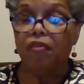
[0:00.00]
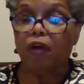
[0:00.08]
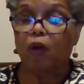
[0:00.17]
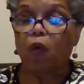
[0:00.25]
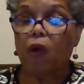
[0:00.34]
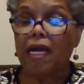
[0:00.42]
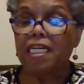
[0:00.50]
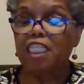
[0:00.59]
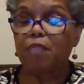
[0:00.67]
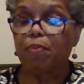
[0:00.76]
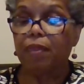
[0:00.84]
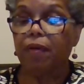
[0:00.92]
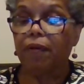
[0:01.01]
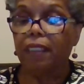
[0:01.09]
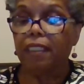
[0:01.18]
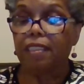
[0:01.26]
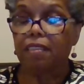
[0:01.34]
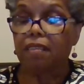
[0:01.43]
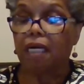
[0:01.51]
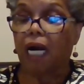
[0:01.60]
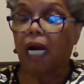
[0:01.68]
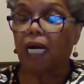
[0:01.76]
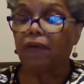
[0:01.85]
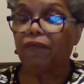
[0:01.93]
The Christ spirit,
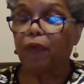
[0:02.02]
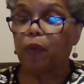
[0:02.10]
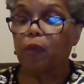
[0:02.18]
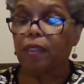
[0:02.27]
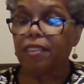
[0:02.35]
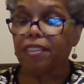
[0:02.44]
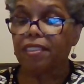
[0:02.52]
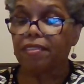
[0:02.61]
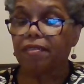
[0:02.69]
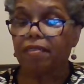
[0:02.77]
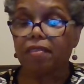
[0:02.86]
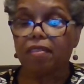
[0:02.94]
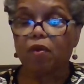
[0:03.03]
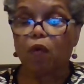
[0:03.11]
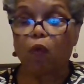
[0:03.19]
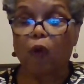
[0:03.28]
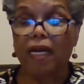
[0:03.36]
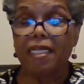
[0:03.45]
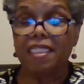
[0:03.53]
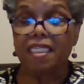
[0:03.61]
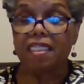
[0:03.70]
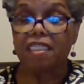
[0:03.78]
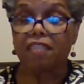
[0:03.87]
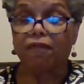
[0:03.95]
God force, Christ
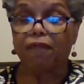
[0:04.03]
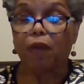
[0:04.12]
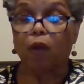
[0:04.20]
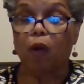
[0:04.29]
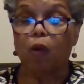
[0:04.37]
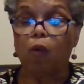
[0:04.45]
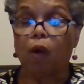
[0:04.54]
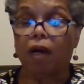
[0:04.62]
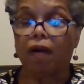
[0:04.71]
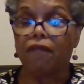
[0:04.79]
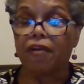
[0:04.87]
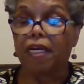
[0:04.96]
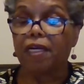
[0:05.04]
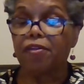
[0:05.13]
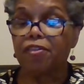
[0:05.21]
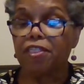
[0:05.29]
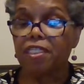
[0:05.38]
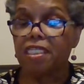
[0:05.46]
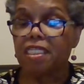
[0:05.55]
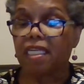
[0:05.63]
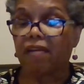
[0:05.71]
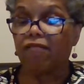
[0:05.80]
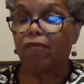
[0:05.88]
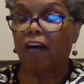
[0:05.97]
is a flow of energies
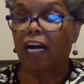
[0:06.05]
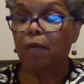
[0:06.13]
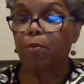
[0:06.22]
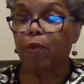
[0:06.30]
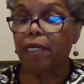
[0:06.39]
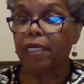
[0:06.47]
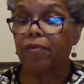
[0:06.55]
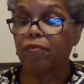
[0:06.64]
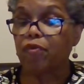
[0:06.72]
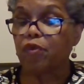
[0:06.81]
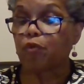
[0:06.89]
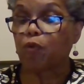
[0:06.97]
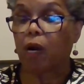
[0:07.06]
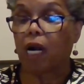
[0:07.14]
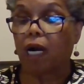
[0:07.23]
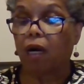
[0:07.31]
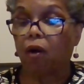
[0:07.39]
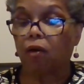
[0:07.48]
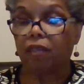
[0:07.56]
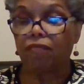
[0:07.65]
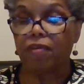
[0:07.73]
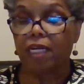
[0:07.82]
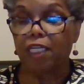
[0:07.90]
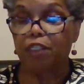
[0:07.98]
that vibrate through all of
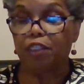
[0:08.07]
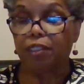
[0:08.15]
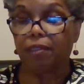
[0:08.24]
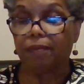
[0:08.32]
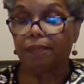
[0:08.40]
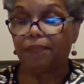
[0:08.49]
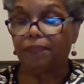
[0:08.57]
nature.